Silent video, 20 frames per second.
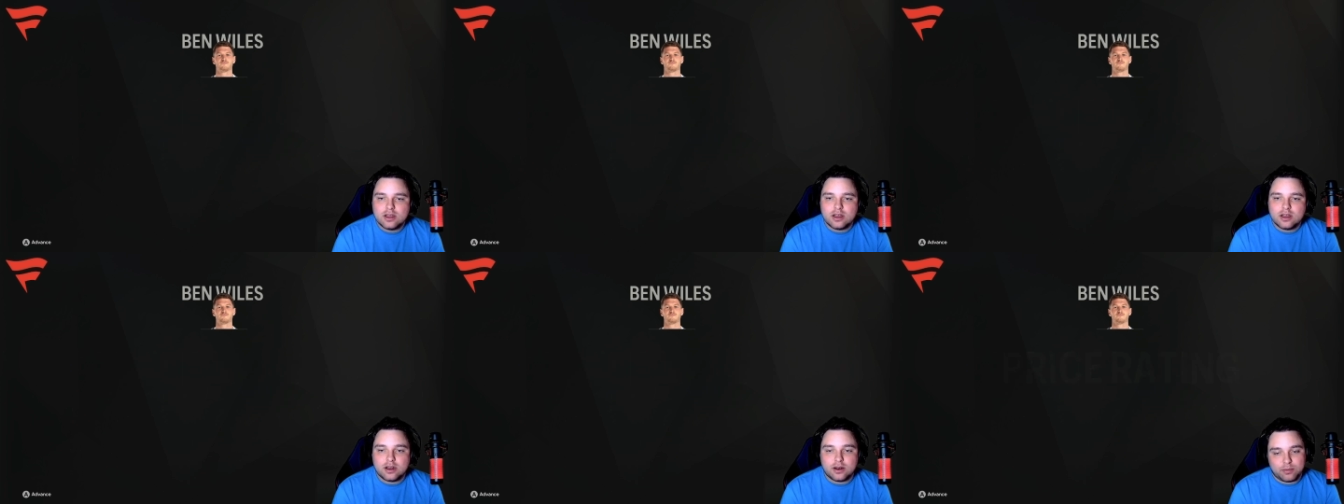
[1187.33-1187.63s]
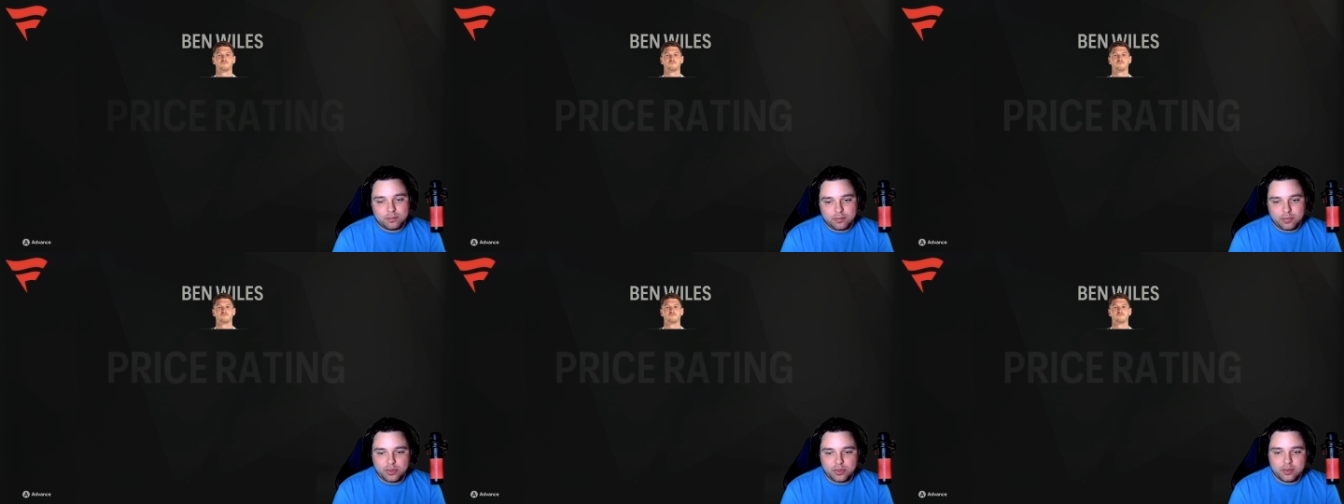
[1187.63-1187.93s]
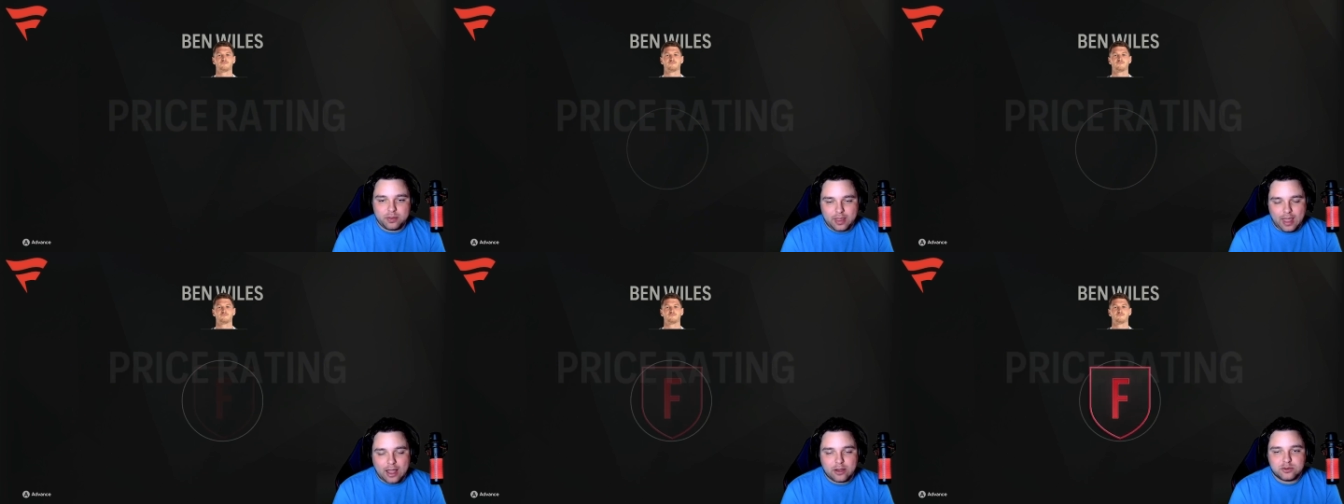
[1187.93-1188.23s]
or
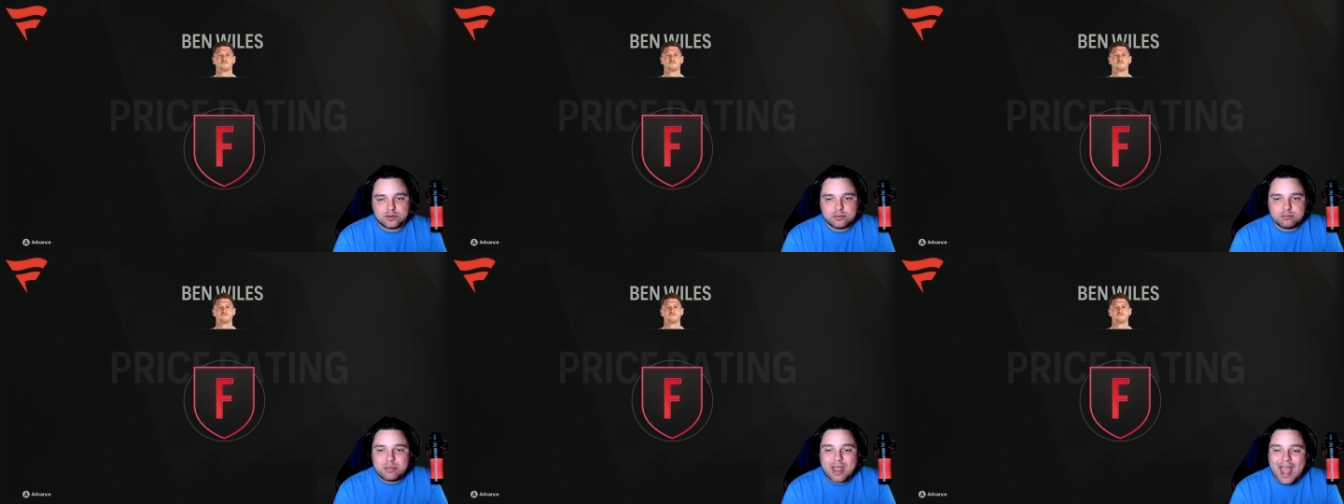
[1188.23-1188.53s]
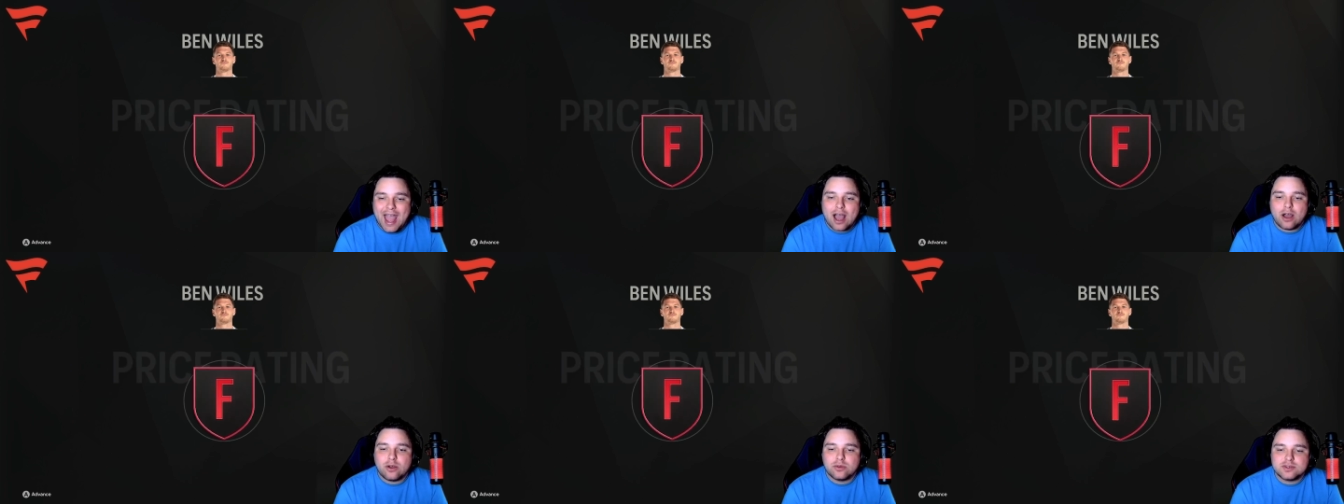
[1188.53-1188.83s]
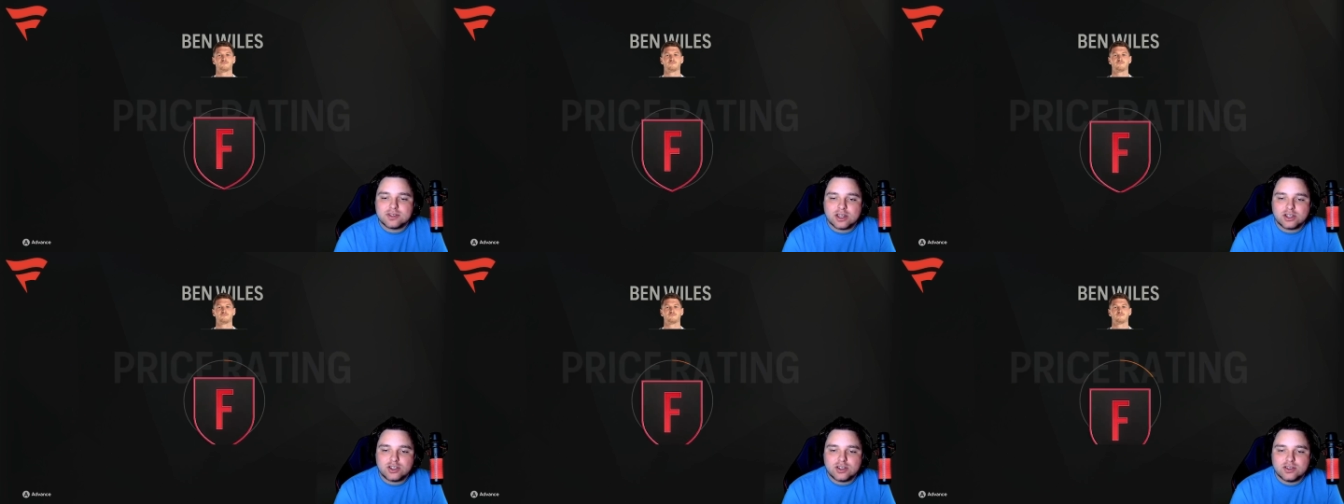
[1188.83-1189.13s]

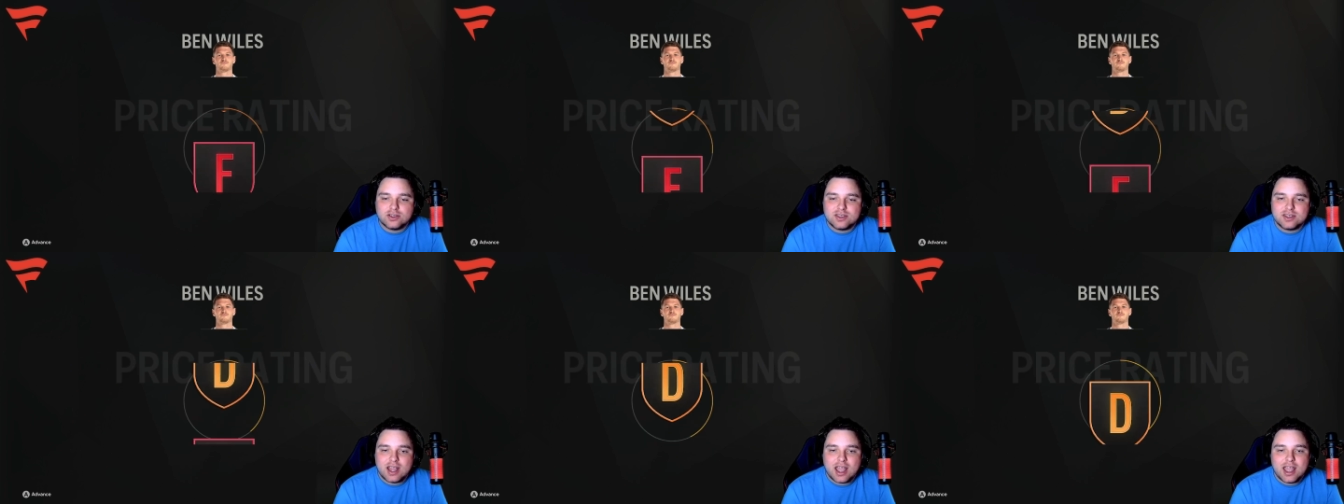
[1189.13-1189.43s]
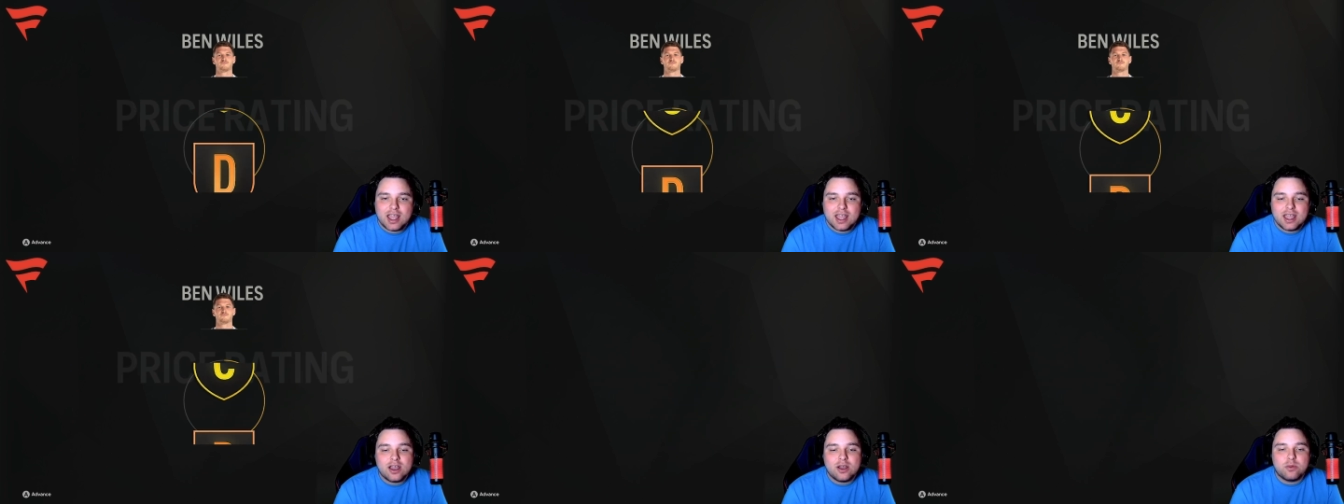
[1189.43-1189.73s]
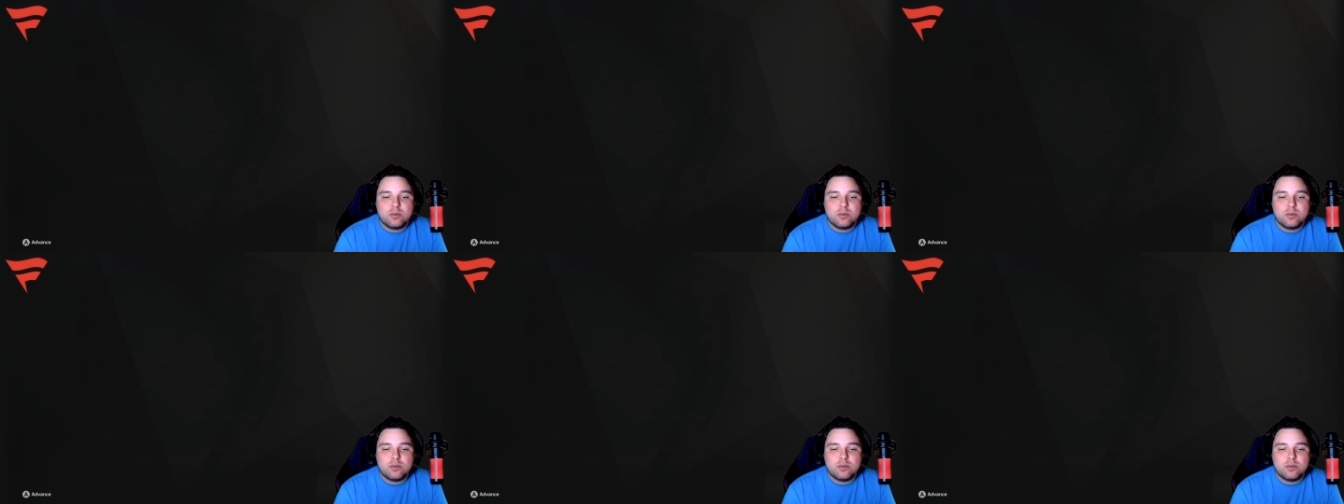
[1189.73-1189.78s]
£1,000, I should say.